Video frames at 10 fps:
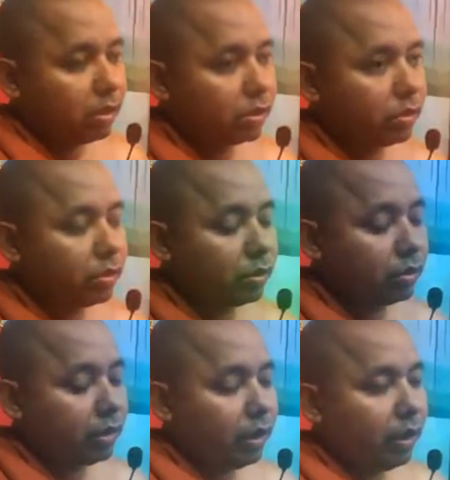
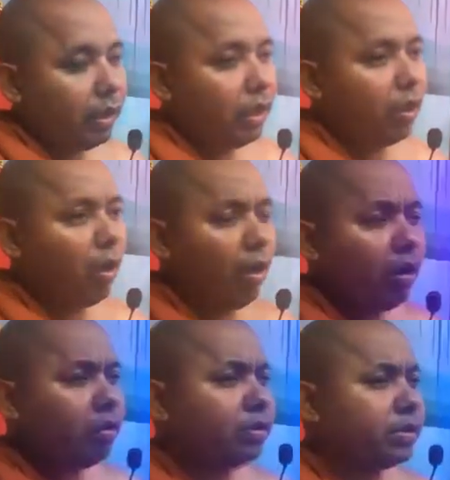So he
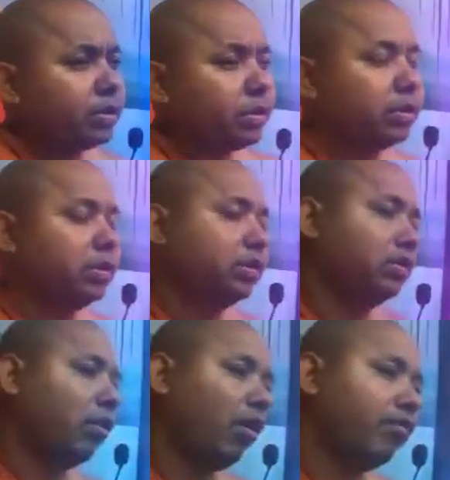always
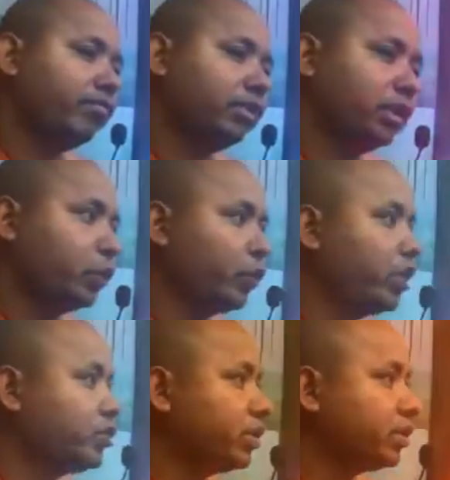offered the
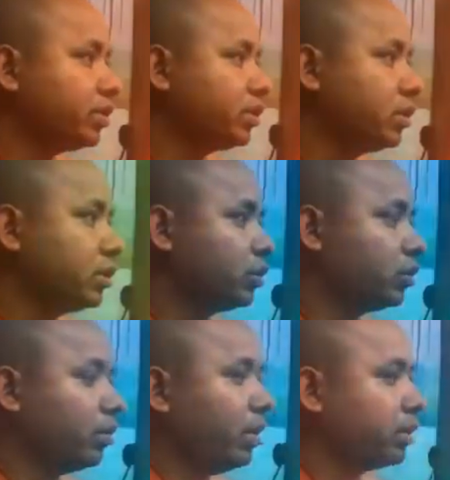donations to
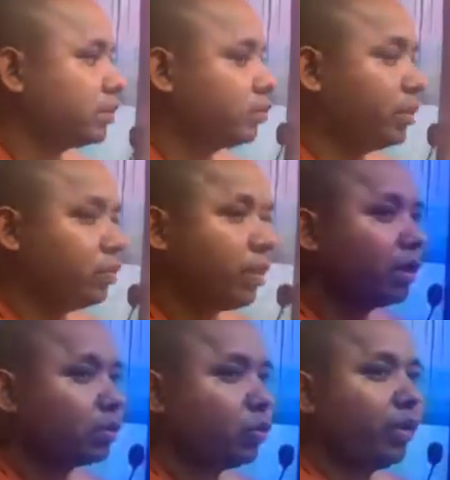the monks. When monks